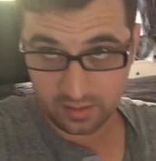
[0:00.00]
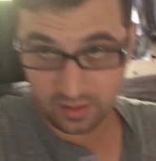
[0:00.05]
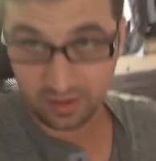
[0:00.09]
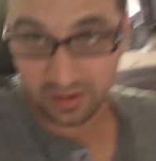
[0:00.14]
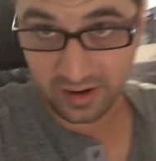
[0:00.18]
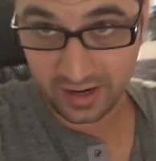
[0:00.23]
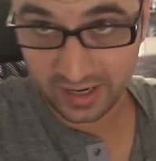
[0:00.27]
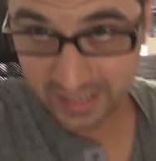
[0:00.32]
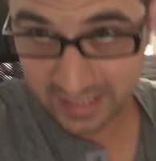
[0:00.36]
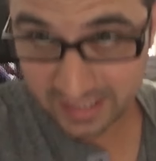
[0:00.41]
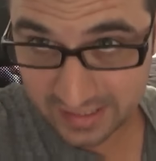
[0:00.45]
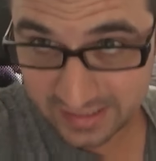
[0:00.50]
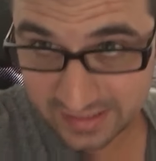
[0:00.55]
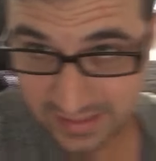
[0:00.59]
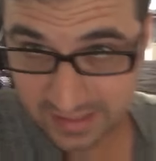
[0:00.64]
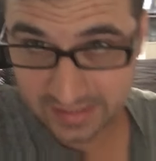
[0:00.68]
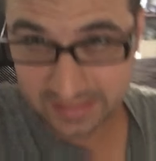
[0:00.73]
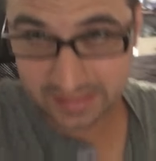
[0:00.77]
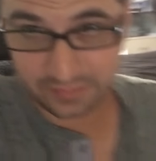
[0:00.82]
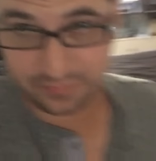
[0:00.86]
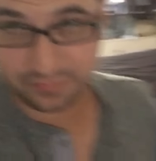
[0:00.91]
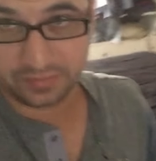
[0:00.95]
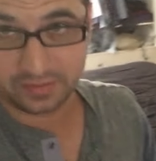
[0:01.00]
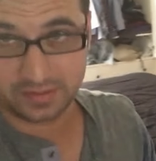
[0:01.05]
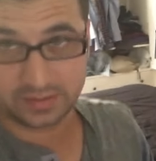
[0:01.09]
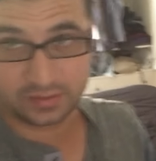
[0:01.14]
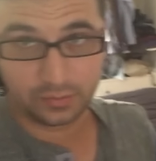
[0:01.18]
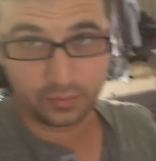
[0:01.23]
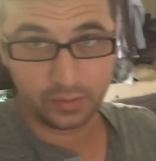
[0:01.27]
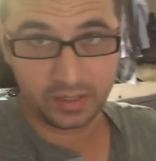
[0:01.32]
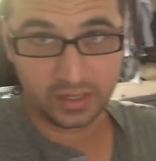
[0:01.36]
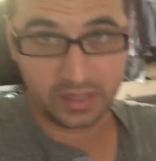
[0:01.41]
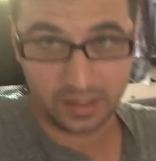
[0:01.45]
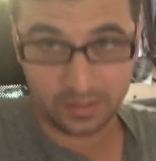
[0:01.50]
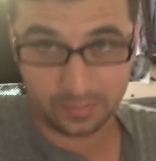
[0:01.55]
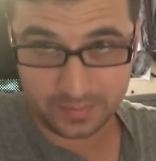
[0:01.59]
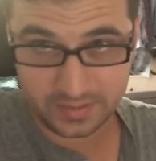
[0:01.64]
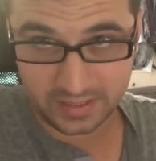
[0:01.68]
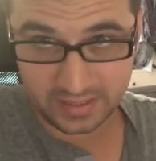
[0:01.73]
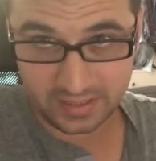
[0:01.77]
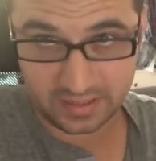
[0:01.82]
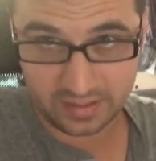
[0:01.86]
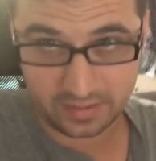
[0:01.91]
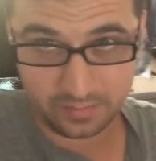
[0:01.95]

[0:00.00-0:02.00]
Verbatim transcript: Alright guys, that's it for this quick update.